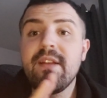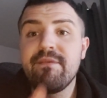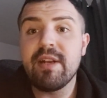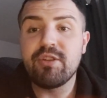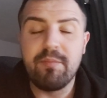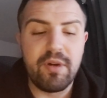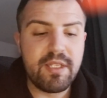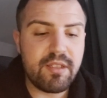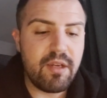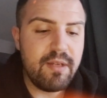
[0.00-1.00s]
Victory
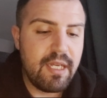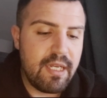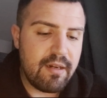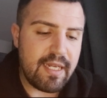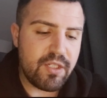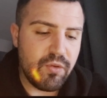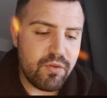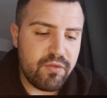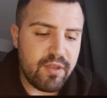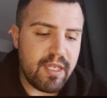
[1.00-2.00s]
points though, let's
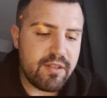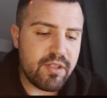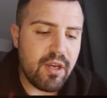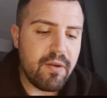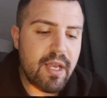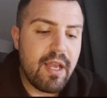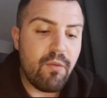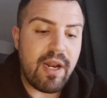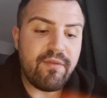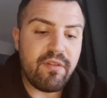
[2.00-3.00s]
talk through this. So
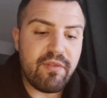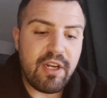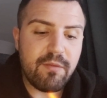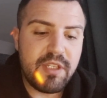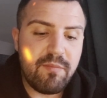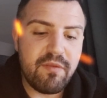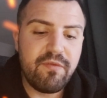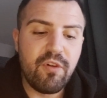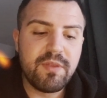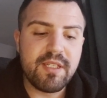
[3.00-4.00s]
whenever a friendly operative
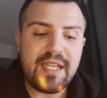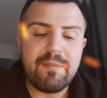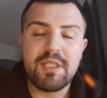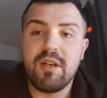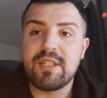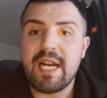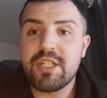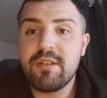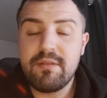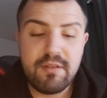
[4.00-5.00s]
performs a sabotage
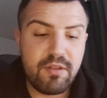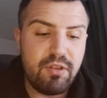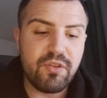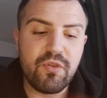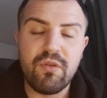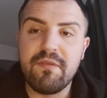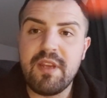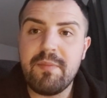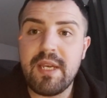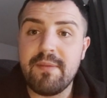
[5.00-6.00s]
action, you score a
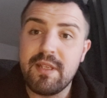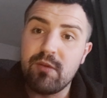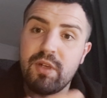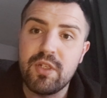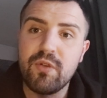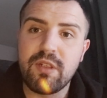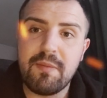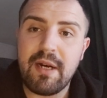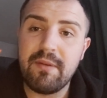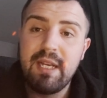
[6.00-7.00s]
VP. That's the one I just talked
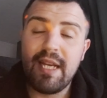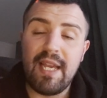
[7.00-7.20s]
about.